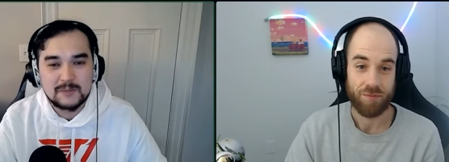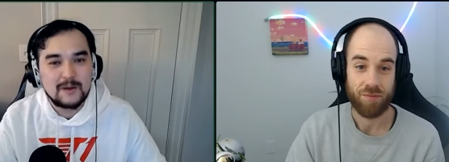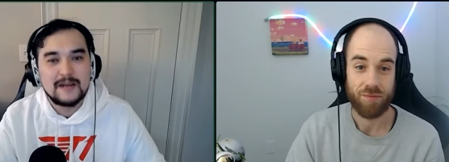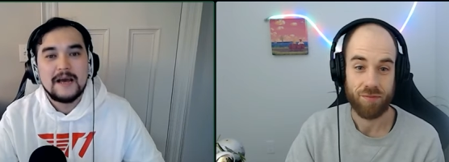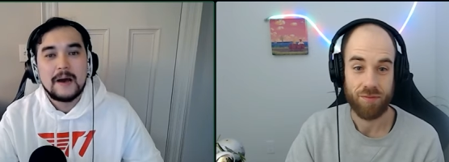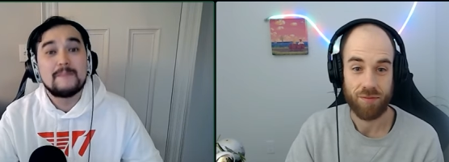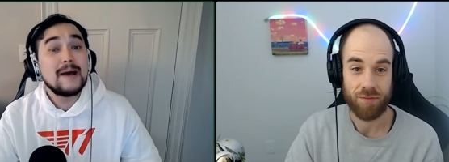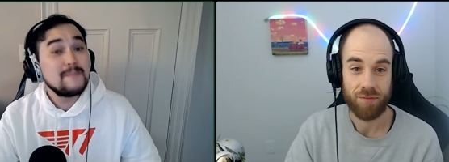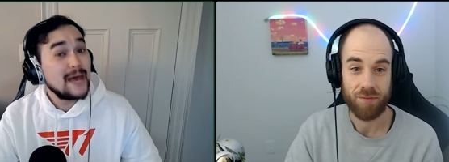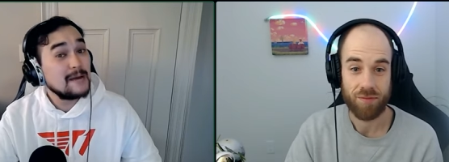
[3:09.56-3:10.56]
Speaker 1: one. My
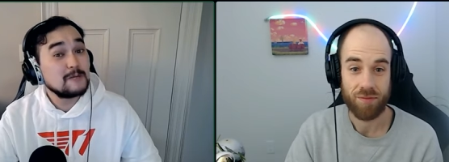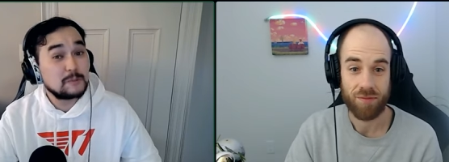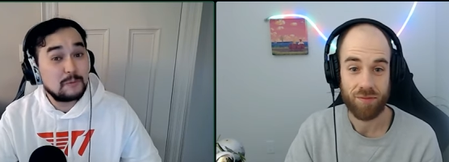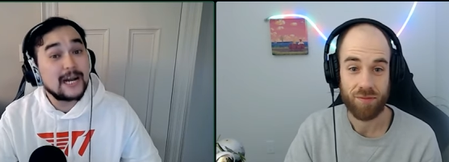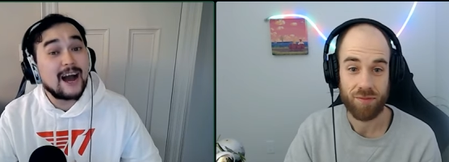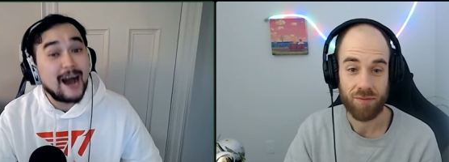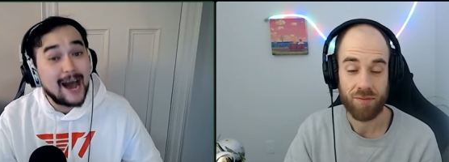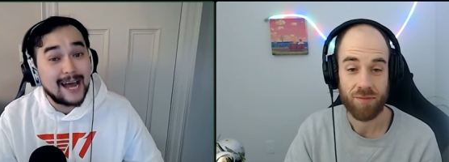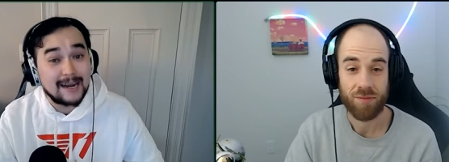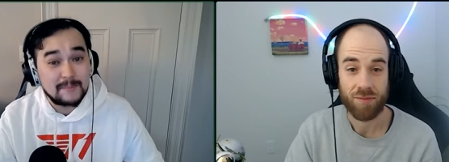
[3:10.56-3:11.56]
man was pretty
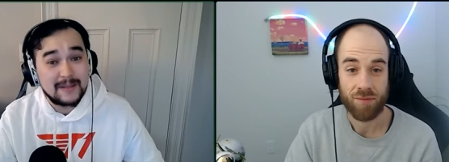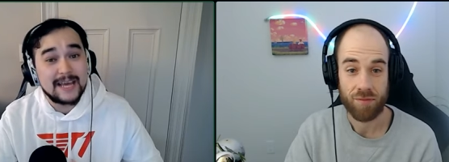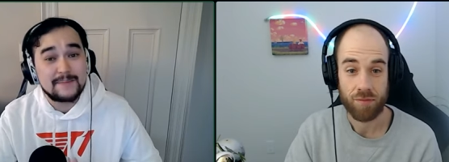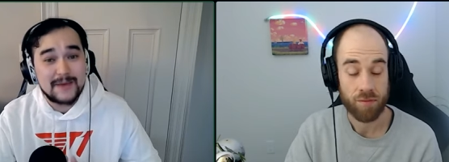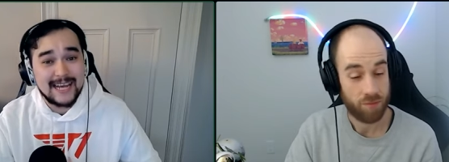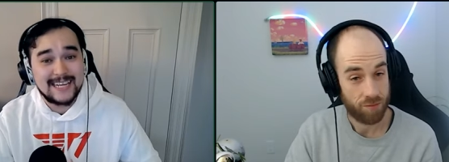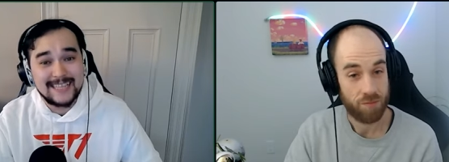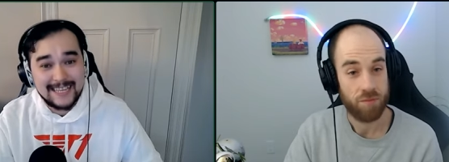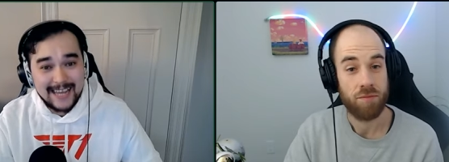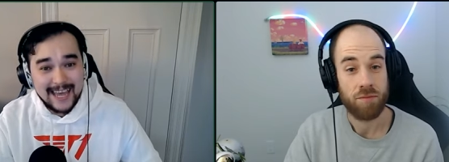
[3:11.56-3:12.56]
hot playing back in the
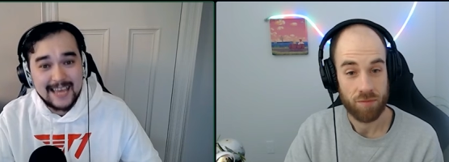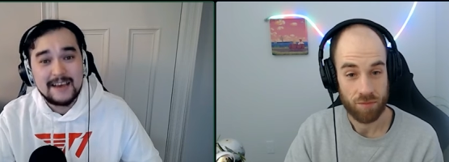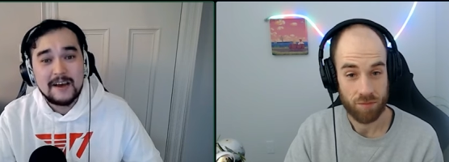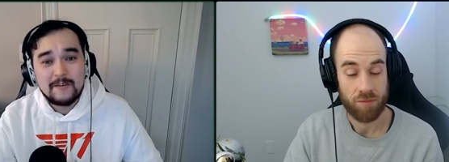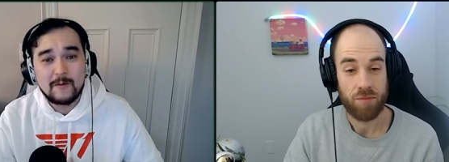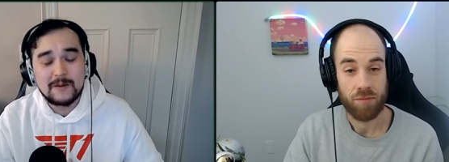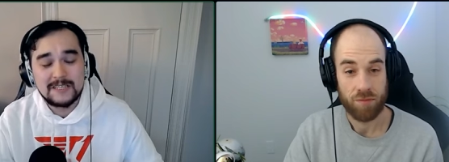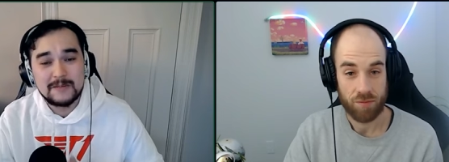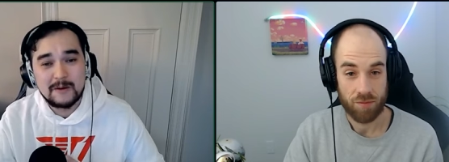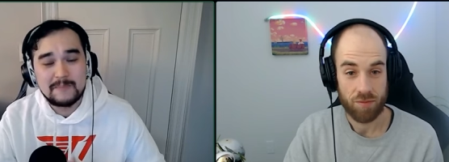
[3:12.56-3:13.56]
day.
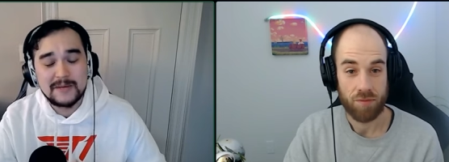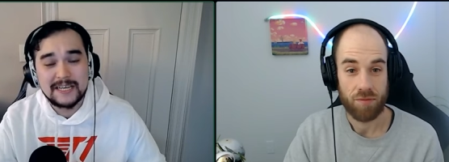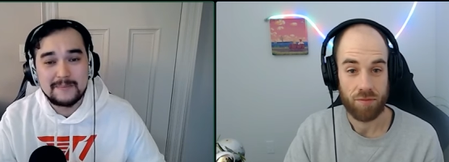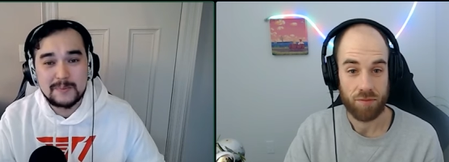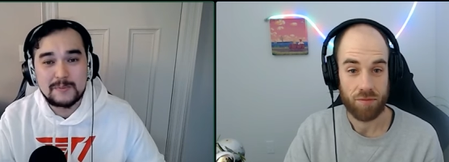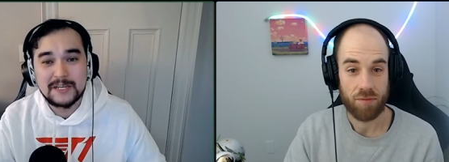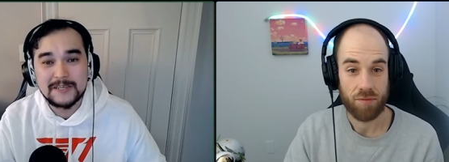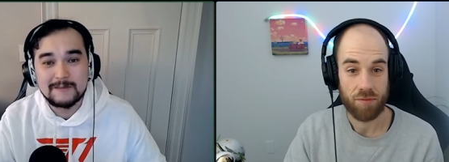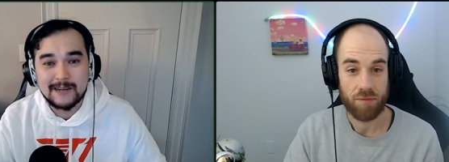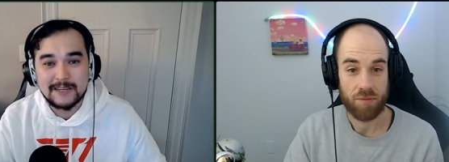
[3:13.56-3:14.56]
4T1 picking up a pretty
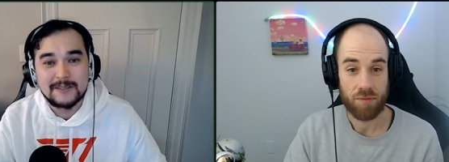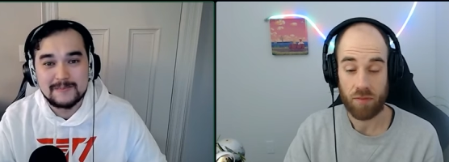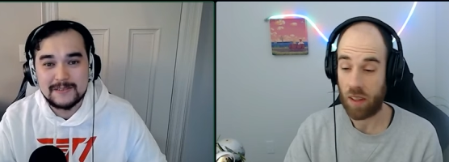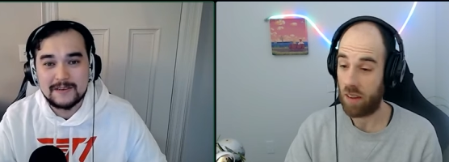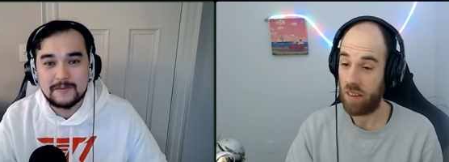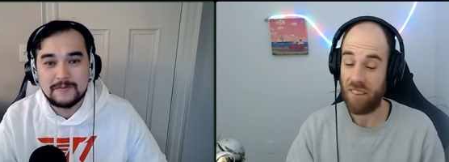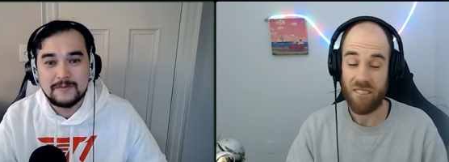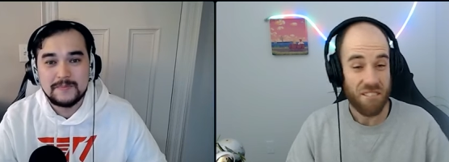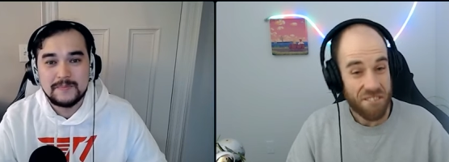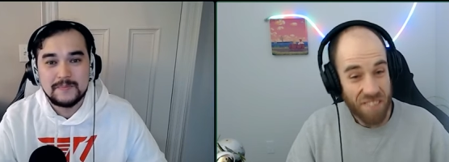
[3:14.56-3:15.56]
good record himself.
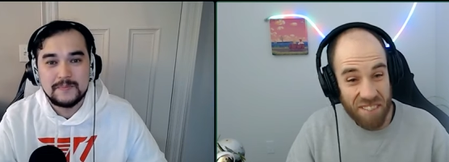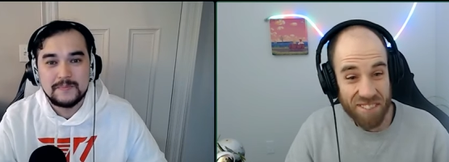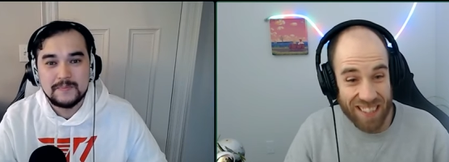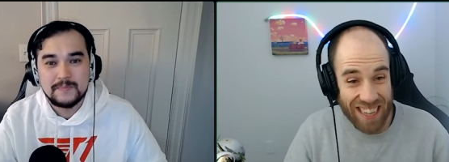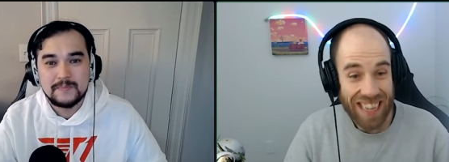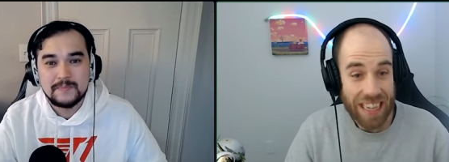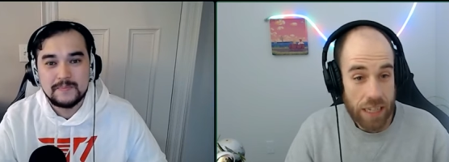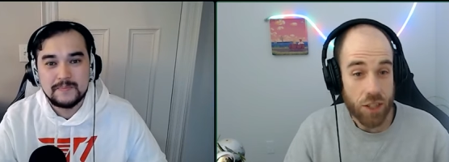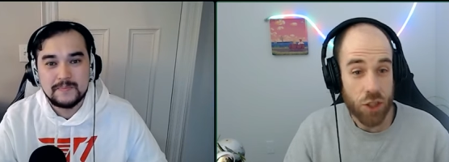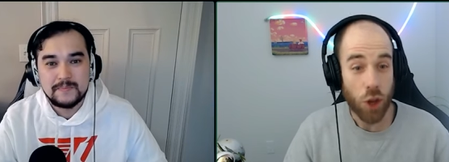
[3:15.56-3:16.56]
Speaker 2: 15
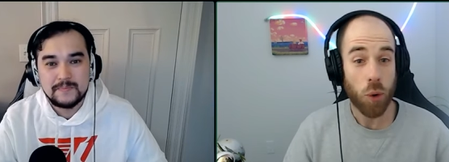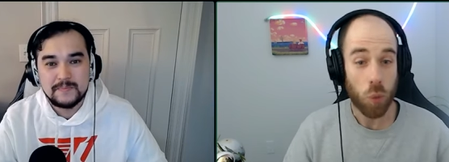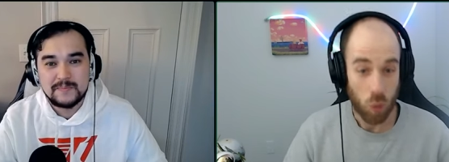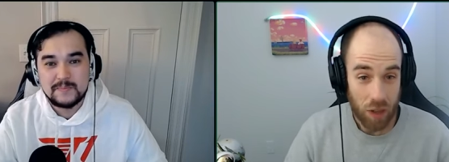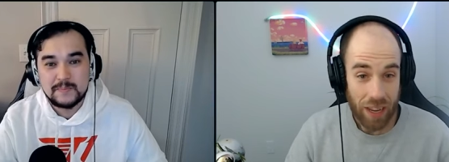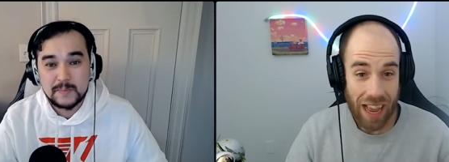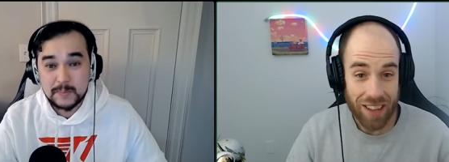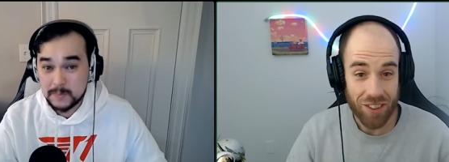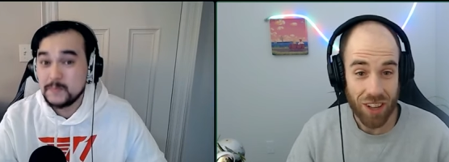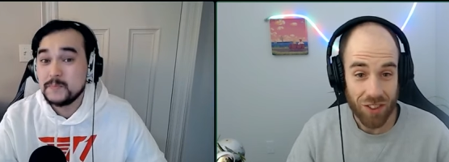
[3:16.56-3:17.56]
and two as
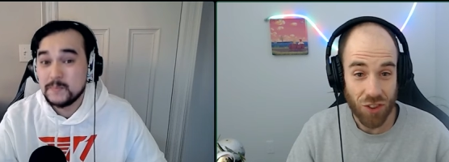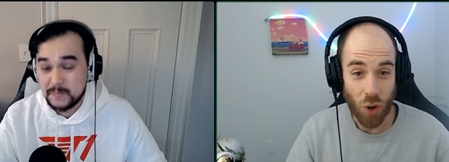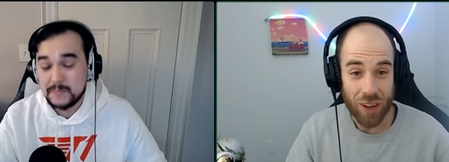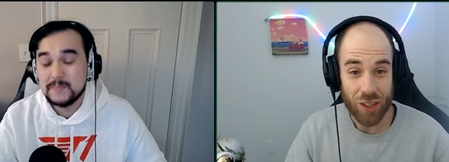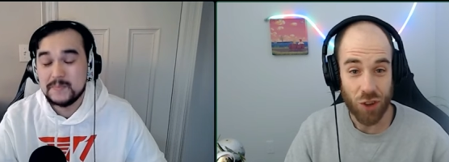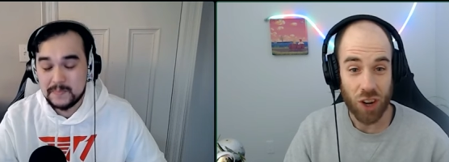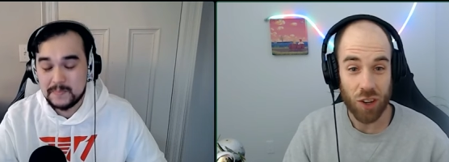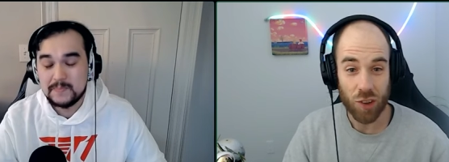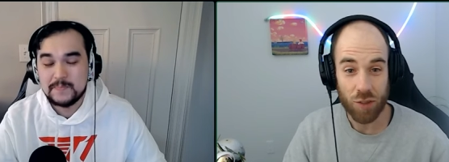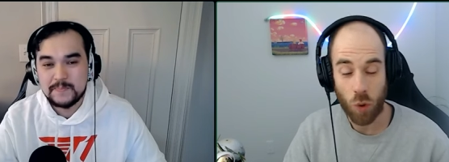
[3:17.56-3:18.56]
that starting
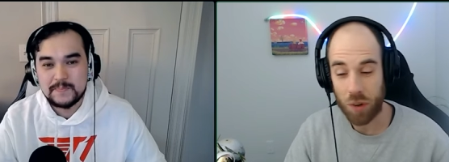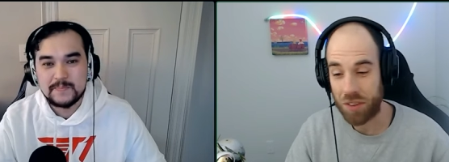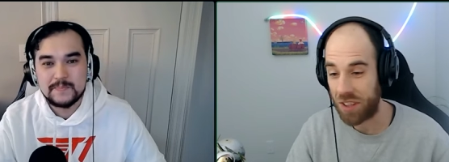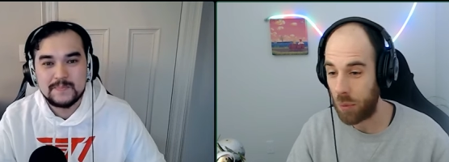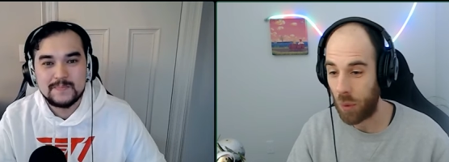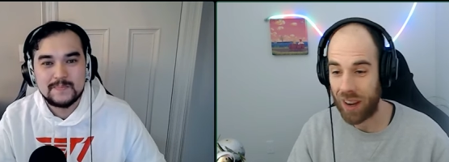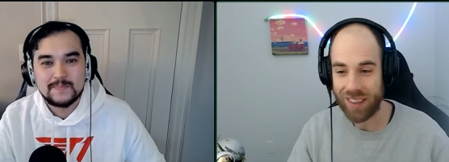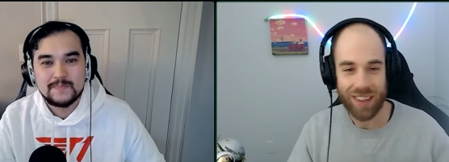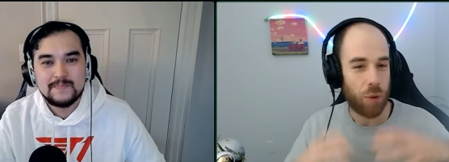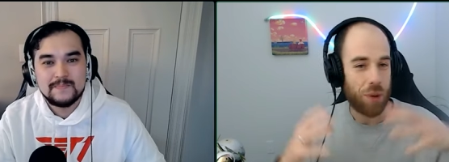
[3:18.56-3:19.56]
jungler for T1. You
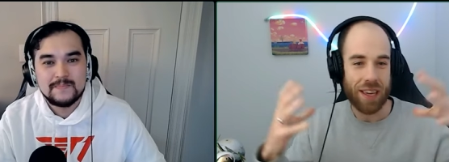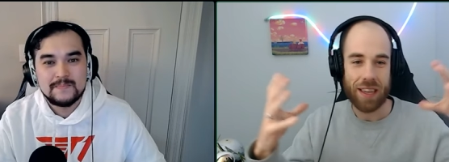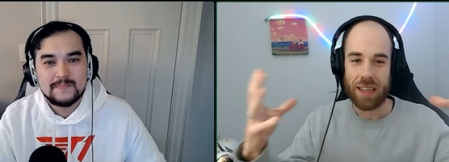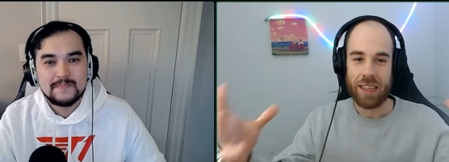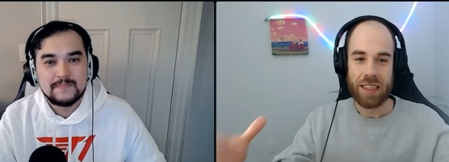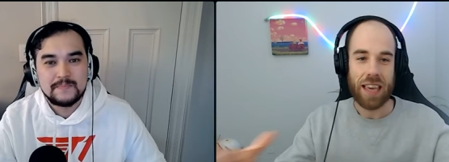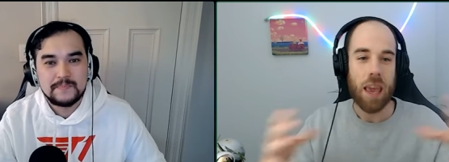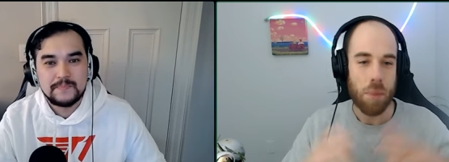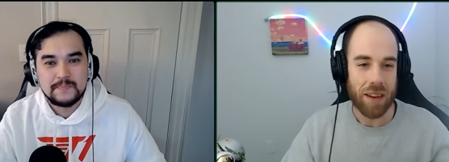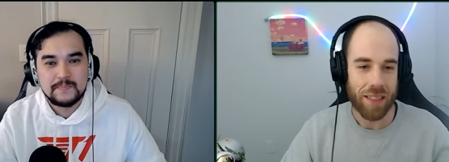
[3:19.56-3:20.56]
know he came
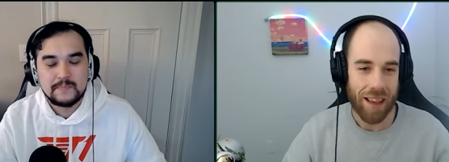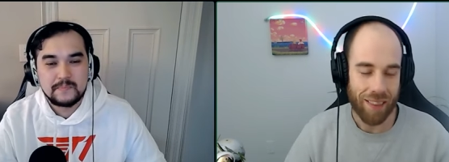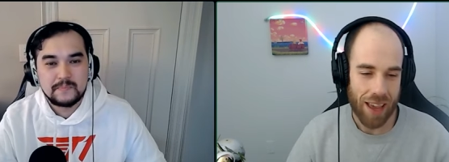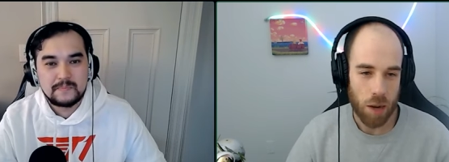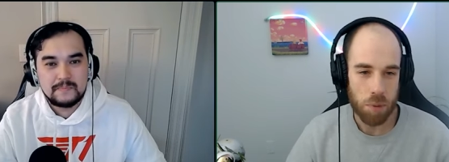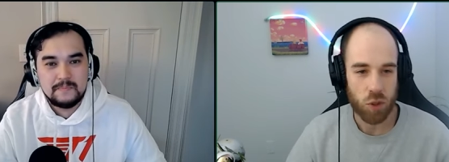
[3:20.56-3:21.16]
into that lineup in